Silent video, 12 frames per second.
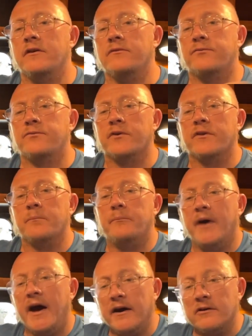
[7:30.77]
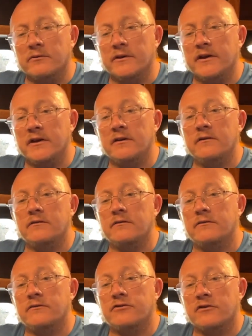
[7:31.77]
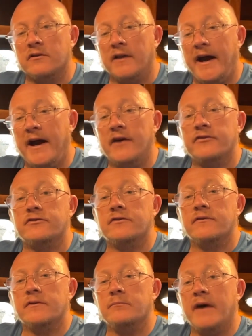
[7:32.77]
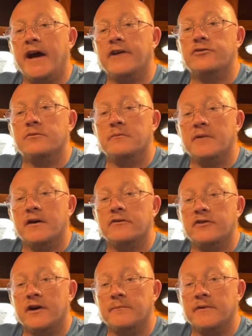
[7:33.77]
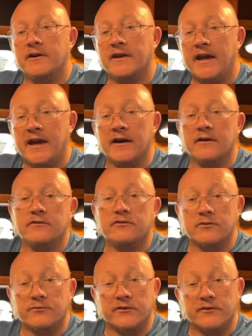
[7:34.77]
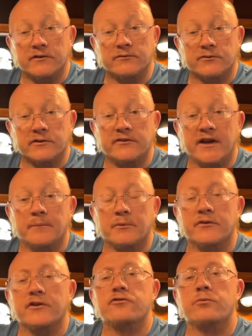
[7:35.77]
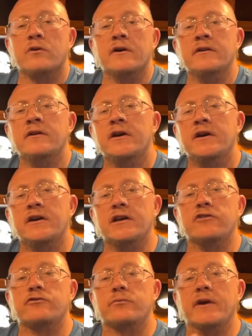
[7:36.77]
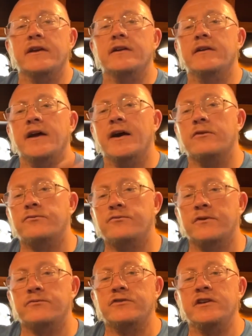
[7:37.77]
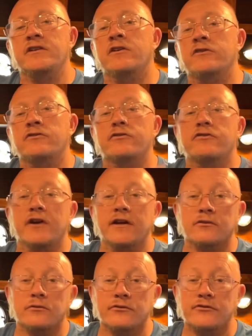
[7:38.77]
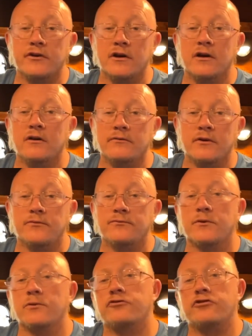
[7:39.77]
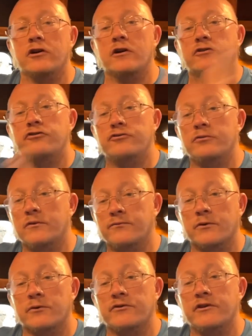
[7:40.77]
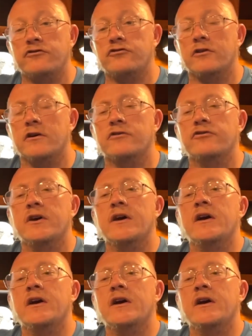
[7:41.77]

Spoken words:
for the battery to last the maximum amount of time that it can, so for example, this one is rated at 1,500 cycles of a full charge to a full discharge.